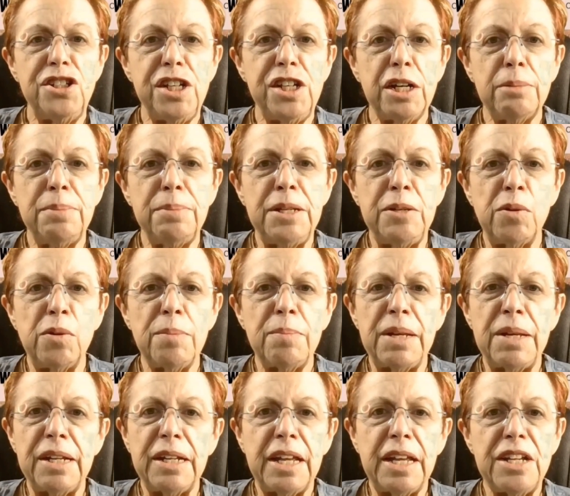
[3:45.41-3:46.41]

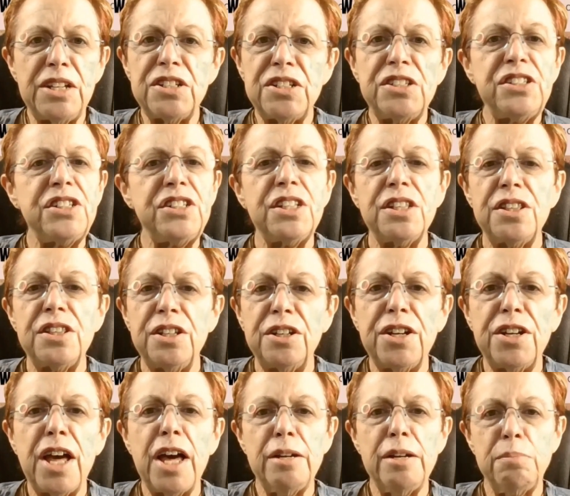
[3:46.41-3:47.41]
GLP-1 medications,
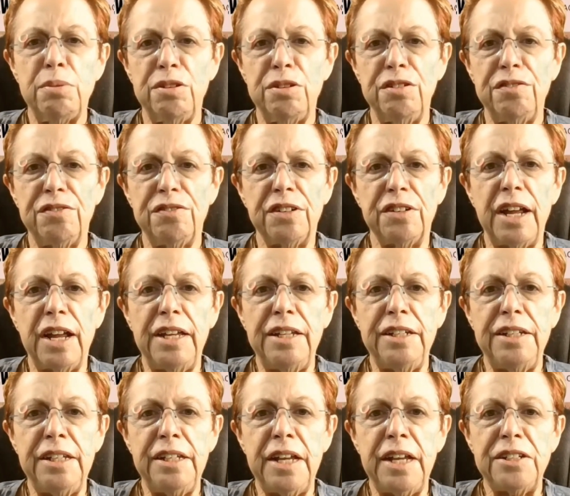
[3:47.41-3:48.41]
they're not approved for
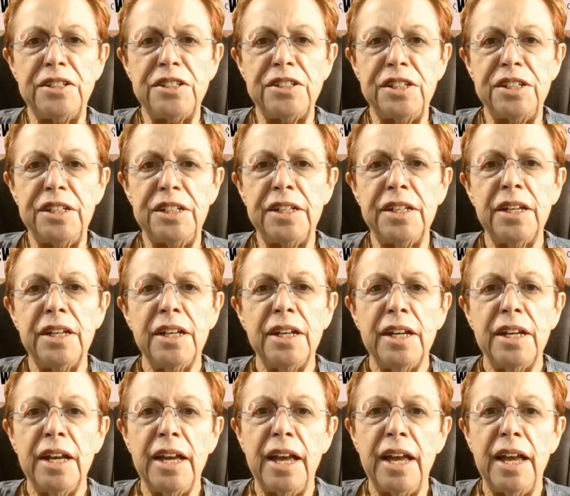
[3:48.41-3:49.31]
ADHD,